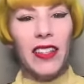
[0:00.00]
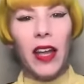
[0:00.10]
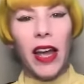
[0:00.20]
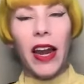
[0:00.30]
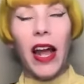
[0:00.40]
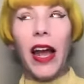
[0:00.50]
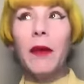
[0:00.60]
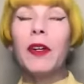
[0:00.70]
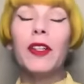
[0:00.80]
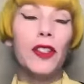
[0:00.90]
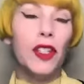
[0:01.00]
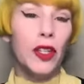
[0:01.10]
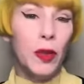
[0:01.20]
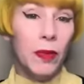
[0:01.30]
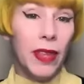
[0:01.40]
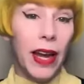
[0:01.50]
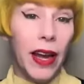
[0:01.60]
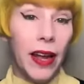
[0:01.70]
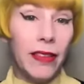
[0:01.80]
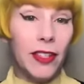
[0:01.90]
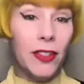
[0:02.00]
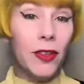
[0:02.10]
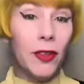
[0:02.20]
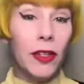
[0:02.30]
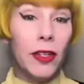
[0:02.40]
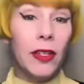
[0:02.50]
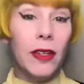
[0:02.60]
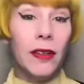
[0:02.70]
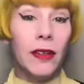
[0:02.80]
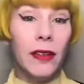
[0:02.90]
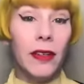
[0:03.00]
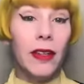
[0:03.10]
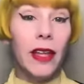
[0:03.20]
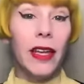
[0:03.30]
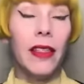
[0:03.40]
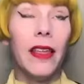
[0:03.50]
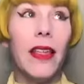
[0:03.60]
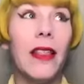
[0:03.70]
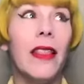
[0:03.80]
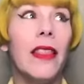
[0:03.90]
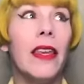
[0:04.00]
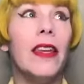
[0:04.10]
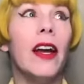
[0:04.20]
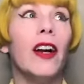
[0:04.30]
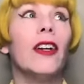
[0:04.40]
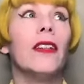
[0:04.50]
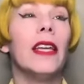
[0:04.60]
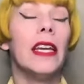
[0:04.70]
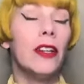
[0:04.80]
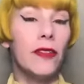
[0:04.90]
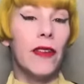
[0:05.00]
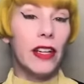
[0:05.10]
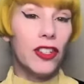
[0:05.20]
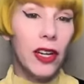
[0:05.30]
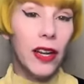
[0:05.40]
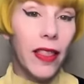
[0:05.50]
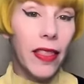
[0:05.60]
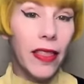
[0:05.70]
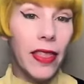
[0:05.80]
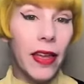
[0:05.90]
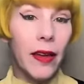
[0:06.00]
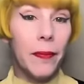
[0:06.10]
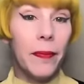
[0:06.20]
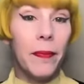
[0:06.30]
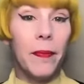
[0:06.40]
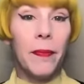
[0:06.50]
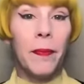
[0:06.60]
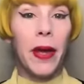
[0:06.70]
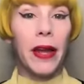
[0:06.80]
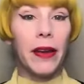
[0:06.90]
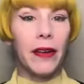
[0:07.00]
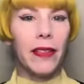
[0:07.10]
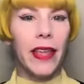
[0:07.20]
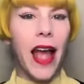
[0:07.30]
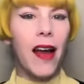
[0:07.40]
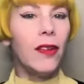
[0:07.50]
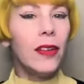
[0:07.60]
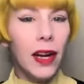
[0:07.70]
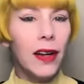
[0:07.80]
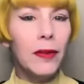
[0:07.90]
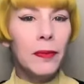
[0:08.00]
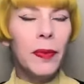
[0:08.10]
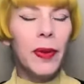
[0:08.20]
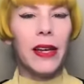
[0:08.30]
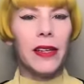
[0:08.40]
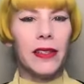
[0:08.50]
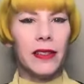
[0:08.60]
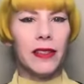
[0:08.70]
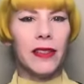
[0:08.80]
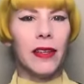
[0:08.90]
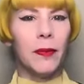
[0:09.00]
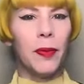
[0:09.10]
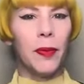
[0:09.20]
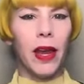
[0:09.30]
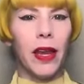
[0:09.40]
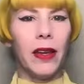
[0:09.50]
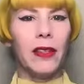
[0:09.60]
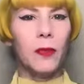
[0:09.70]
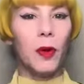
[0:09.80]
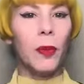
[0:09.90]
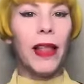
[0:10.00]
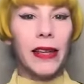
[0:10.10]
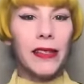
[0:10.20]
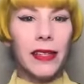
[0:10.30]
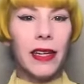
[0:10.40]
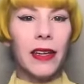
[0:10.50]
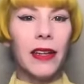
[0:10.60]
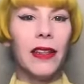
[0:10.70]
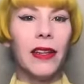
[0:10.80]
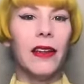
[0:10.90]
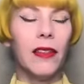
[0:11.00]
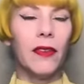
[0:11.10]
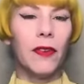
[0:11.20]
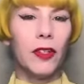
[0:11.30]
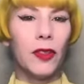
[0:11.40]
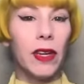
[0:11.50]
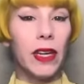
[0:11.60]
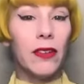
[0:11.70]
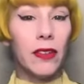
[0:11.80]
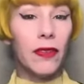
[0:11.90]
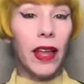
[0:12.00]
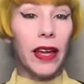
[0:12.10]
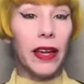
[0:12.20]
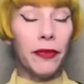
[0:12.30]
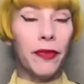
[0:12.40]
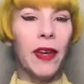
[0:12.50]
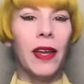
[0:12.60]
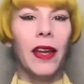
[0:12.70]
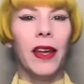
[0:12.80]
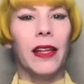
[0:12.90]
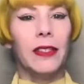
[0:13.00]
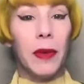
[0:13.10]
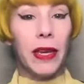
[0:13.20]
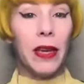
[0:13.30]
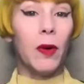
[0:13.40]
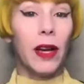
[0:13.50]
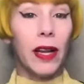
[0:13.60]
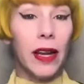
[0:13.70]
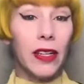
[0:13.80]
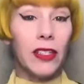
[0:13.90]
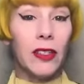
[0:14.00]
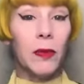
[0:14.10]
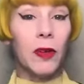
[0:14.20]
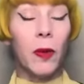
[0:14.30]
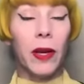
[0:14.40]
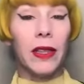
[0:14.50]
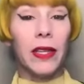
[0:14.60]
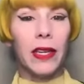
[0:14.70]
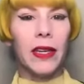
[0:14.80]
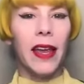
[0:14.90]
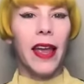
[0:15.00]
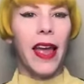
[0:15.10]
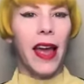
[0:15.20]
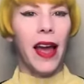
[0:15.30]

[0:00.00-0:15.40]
And I would assume that the sooner, like the younger the intervention, the better the outcome because the brain is more plastic in the first 3 years of life. It's making more connections more quickly.